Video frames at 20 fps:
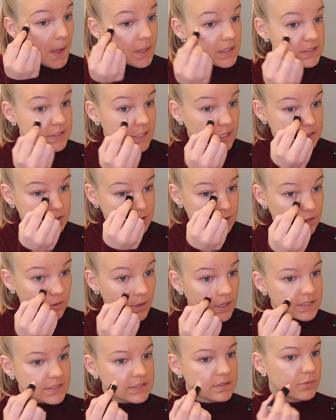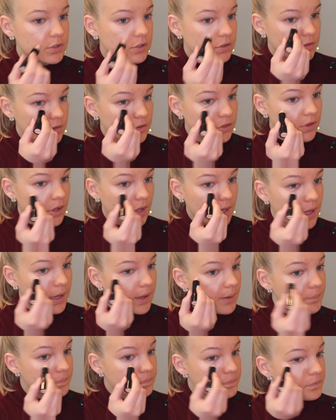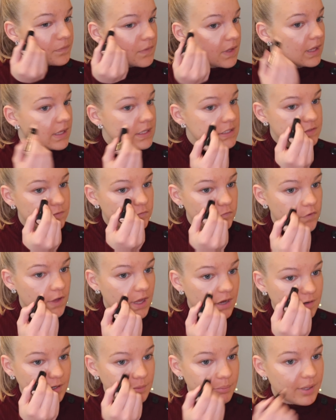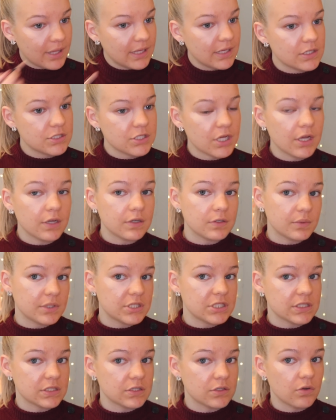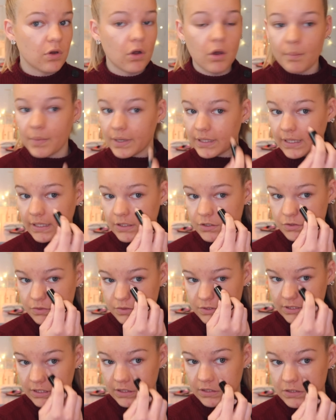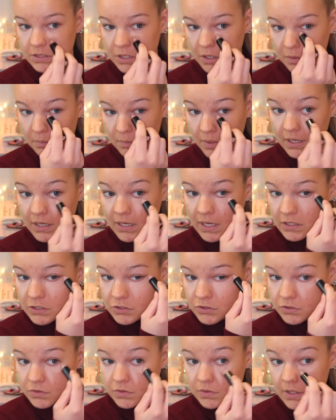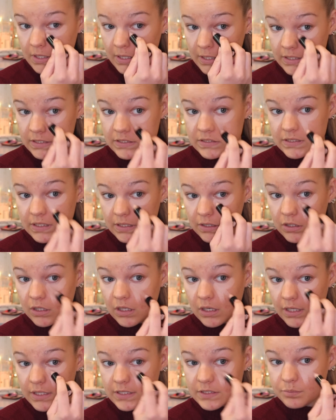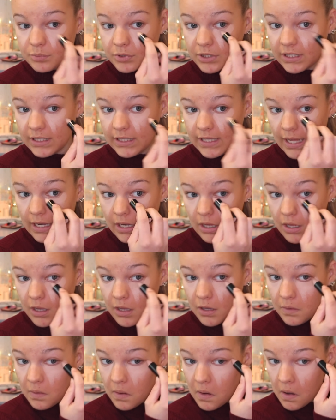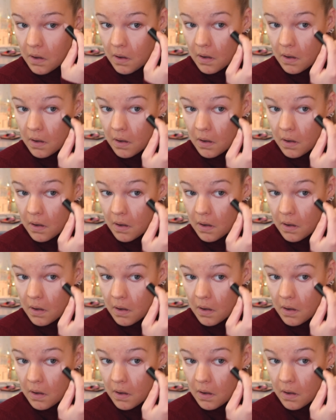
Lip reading: It's actually quite smooth. It's very pink toned, which is not my natural skin tone. My natural skin colour is pretty yellow.